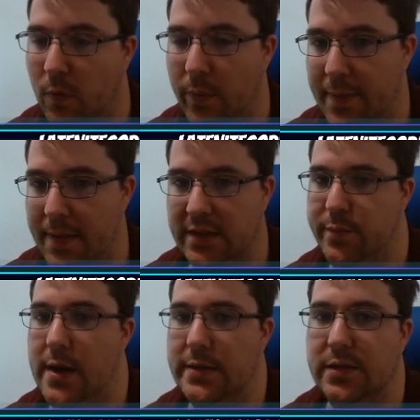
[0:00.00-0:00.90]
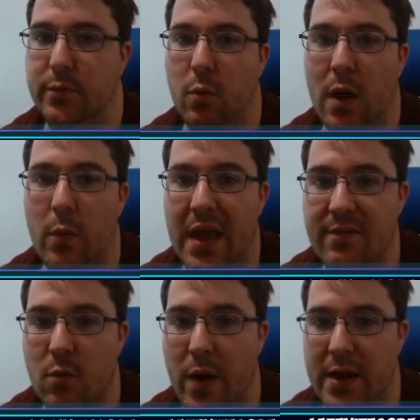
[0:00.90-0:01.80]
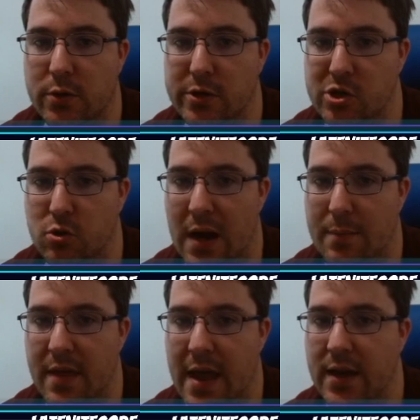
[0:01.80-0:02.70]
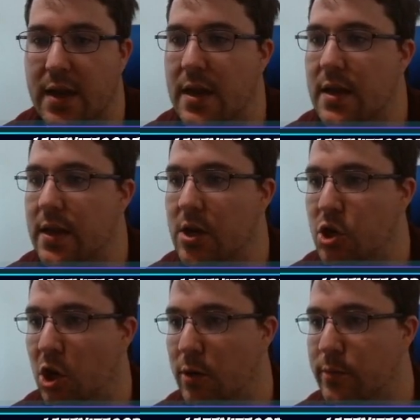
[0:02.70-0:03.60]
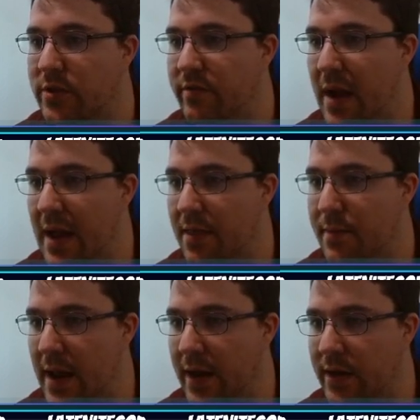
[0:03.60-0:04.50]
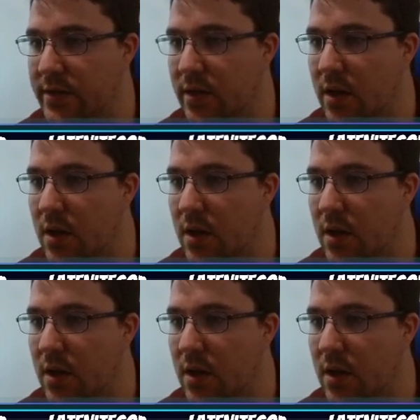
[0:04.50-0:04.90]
right? That's possible. Well, we have a way to describe that in terms of mathematics.